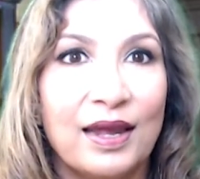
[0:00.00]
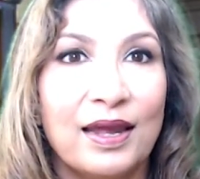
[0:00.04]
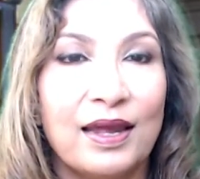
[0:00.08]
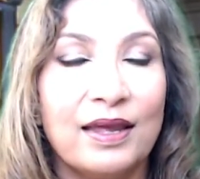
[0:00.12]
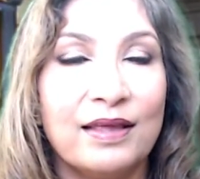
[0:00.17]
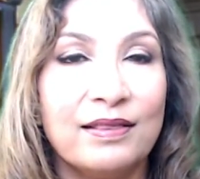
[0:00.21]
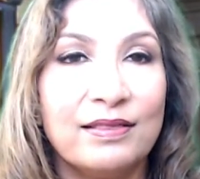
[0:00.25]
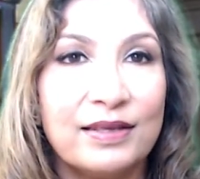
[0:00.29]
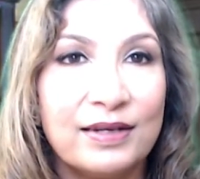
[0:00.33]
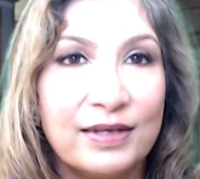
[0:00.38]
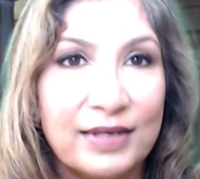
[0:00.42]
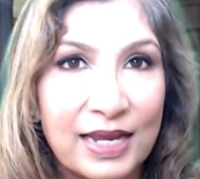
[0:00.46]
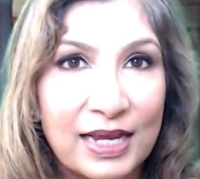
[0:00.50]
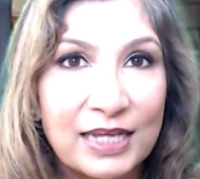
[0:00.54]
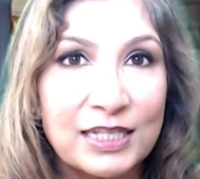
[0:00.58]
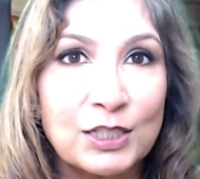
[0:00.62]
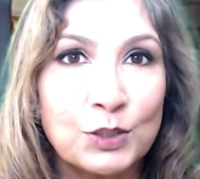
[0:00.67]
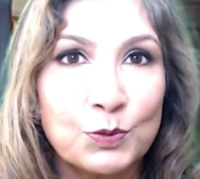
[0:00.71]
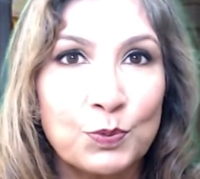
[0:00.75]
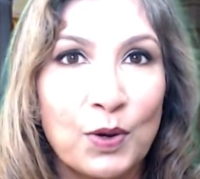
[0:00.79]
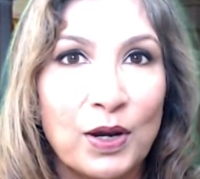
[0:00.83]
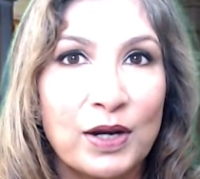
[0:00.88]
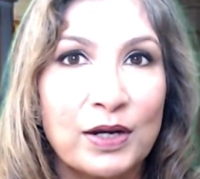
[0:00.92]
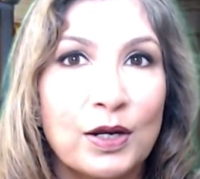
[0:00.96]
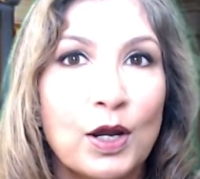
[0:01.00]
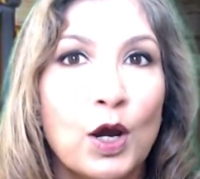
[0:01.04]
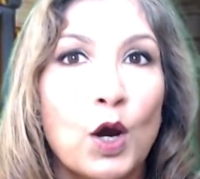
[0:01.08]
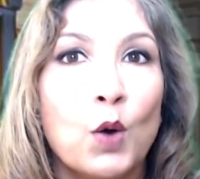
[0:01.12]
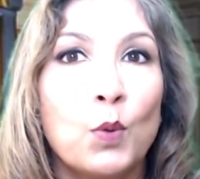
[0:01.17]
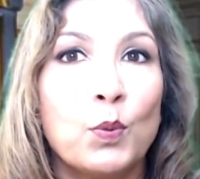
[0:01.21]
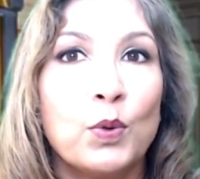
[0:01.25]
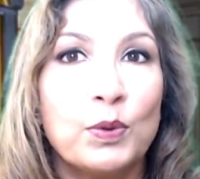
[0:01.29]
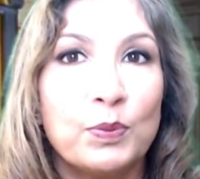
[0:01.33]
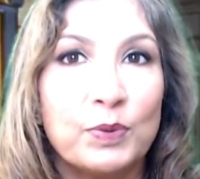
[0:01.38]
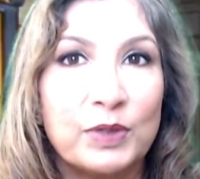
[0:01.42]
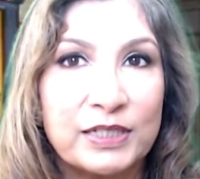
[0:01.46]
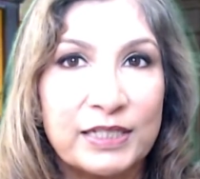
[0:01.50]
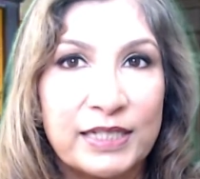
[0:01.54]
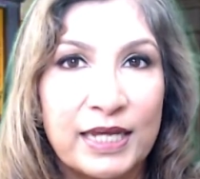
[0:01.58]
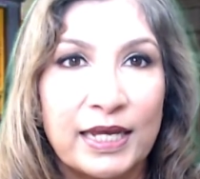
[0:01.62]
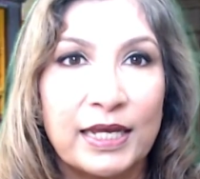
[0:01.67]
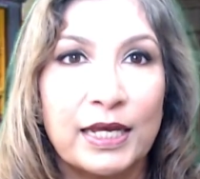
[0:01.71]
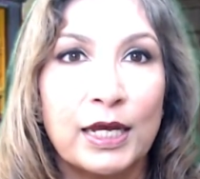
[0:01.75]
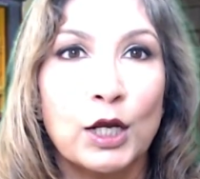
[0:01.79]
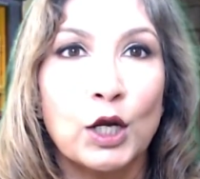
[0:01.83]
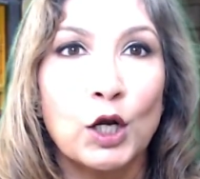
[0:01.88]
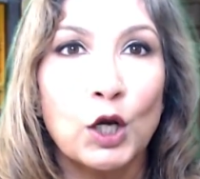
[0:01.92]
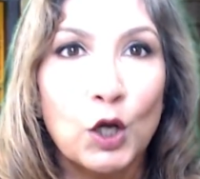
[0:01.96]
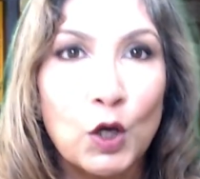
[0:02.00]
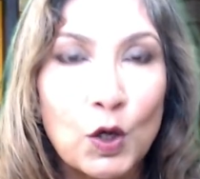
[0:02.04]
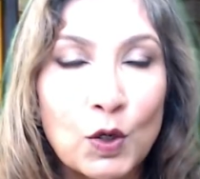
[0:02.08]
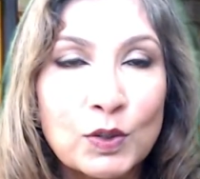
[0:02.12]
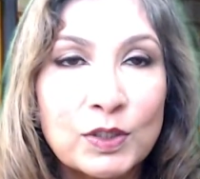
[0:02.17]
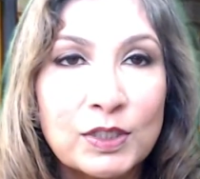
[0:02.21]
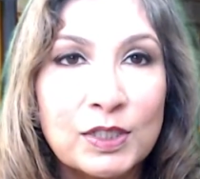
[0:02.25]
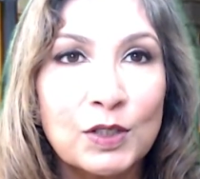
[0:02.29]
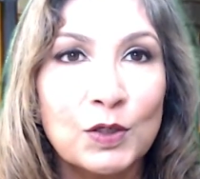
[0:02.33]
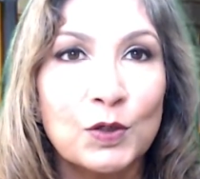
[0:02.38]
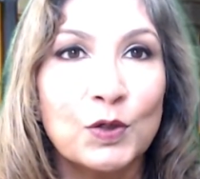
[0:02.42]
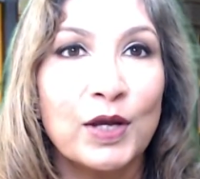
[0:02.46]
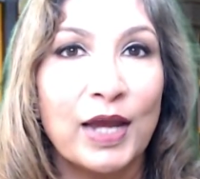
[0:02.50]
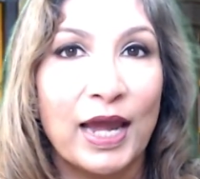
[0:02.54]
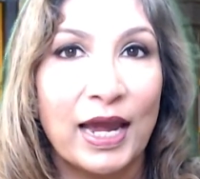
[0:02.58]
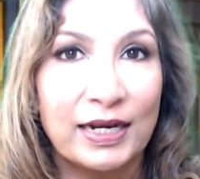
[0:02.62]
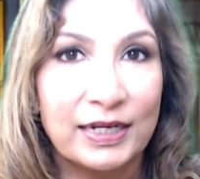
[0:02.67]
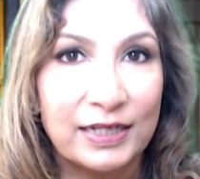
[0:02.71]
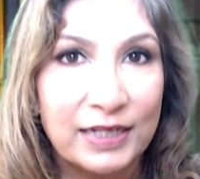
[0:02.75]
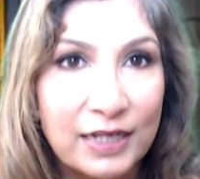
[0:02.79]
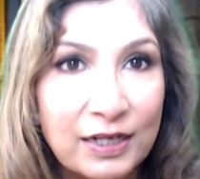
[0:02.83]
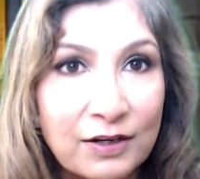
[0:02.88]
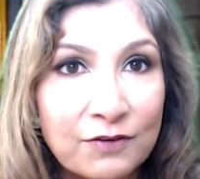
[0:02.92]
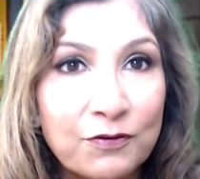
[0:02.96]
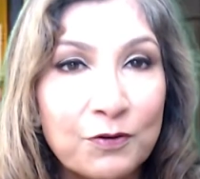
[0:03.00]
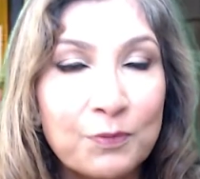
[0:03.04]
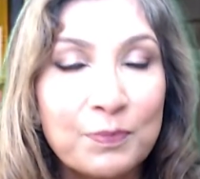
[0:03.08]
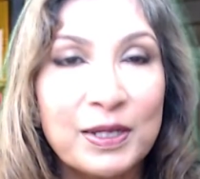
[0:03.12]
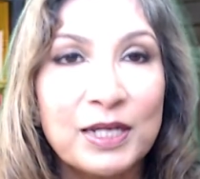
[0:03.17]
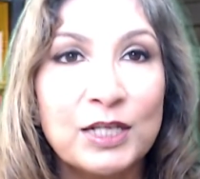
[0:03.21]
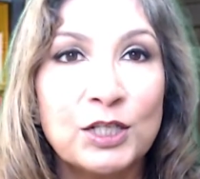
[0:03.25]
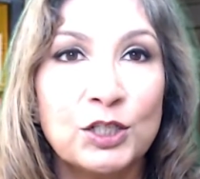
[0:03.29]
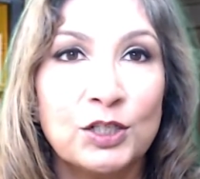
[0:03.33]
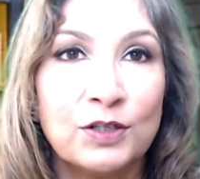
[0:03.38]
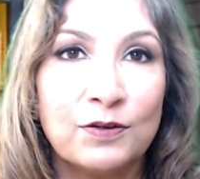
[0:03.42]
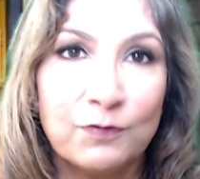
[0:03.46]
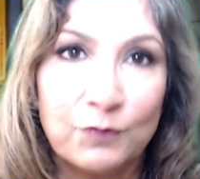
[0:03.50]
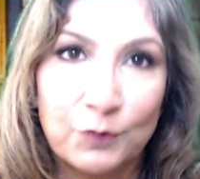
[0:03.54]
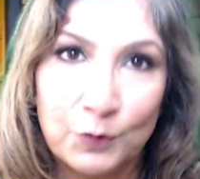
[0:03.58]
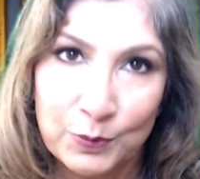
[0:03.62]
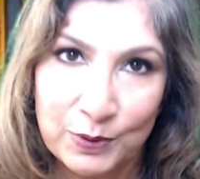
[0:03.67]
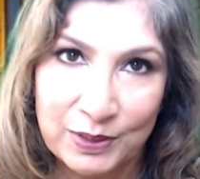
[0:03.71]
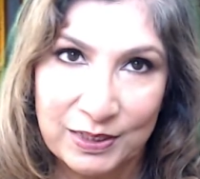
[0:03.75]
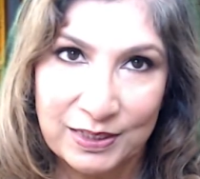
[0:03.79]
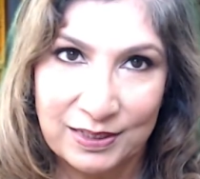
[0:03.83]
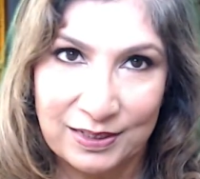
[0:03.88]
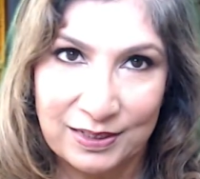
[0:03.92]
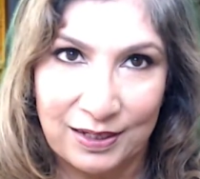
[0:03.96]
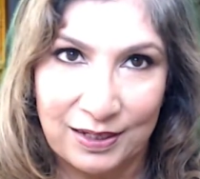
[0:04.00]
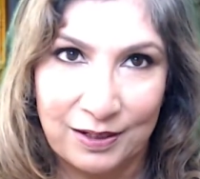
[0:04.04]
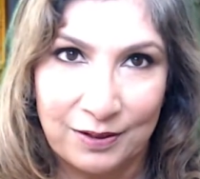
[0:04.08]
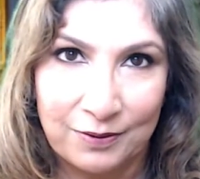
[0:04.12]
In the next one, we will take a close look at information fluency.